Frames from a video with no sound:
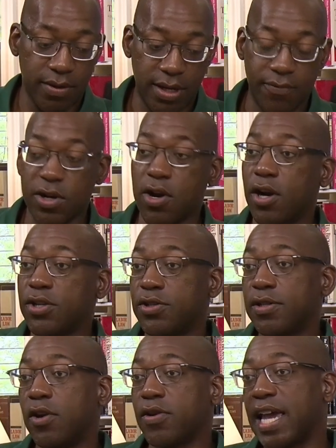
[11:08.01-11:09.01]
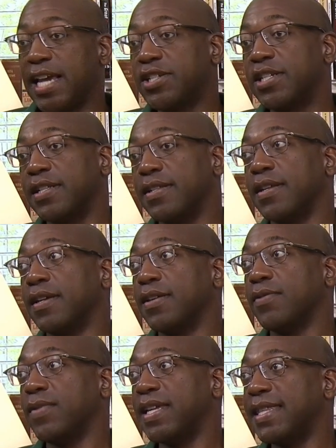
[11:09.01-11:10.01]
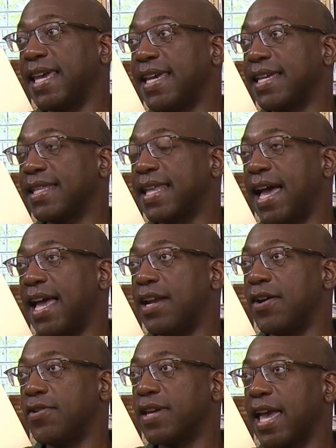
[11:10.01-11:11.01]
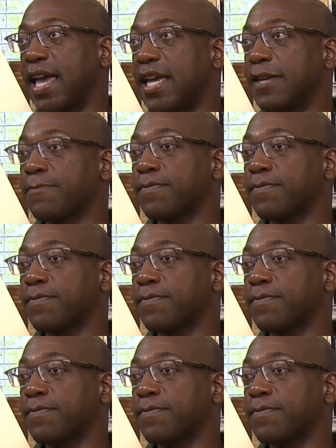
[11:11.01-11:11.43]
in regards to location, we think that, okay,